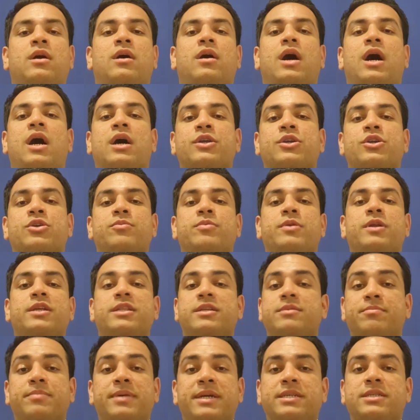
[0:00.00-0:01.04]
arguably
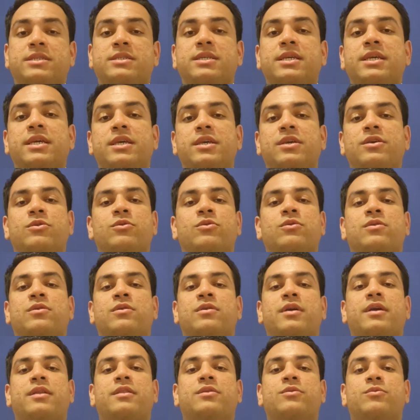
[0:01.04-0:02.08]
the best CEO
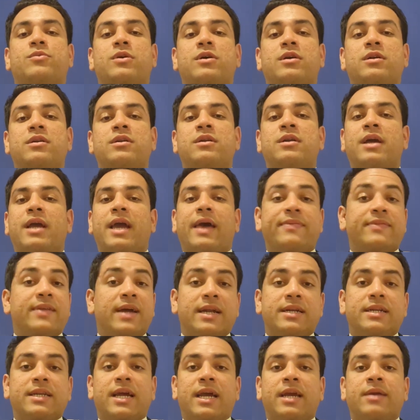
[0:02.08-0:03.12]
in the world at
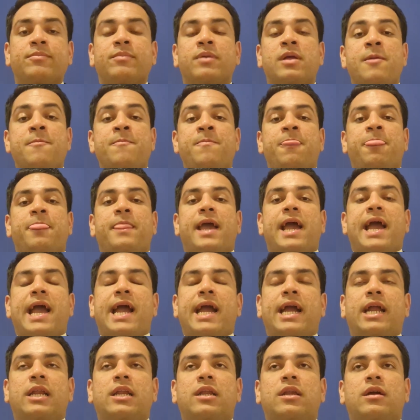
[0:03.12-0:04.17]
that time,
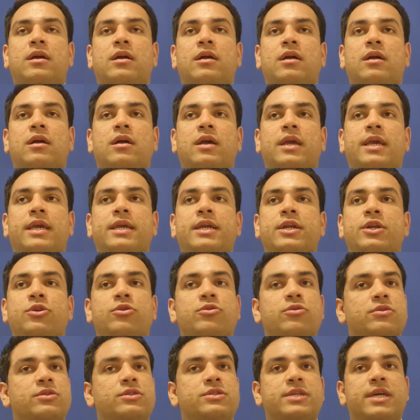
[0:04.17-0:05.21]
and he
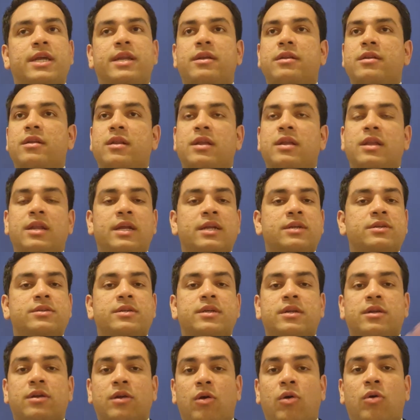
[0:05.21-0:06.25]
took General
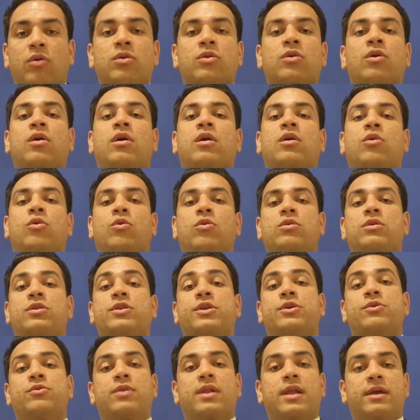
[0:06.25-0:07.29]
Electric on a whole
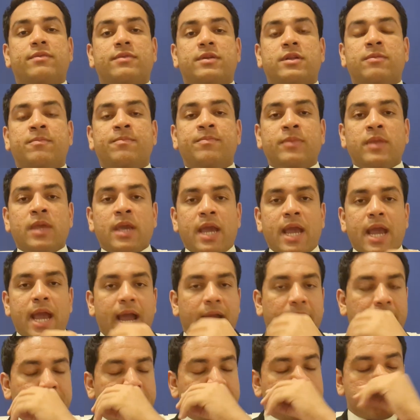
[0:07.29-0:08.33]
new level.
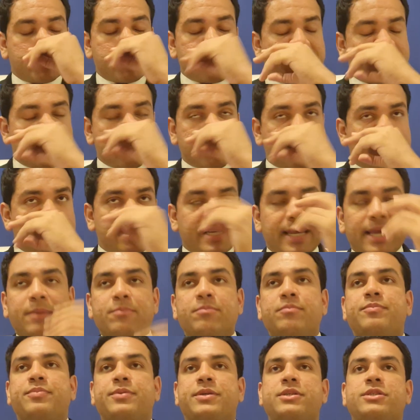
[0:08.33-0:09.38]
And this is the
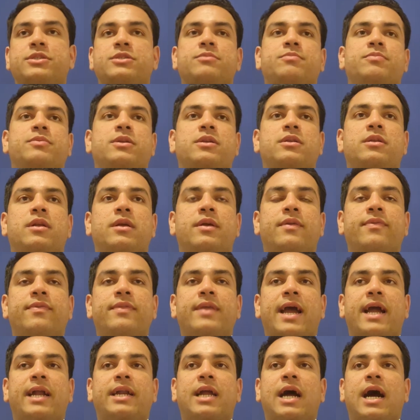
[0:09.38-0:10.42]
same principle
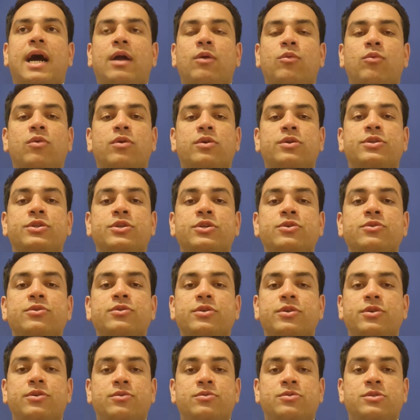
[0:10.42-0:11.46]
that I want you to
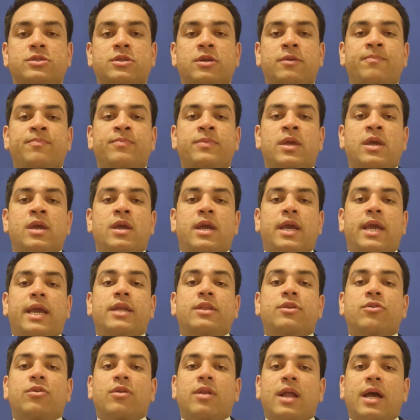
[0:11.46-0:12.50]
use in
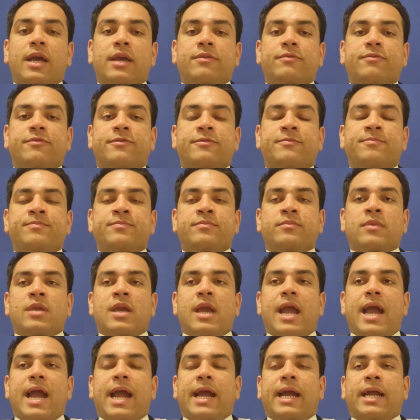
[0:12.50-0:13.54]
your life.
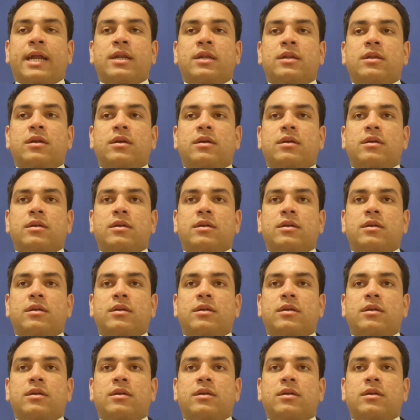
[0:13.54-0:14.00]
And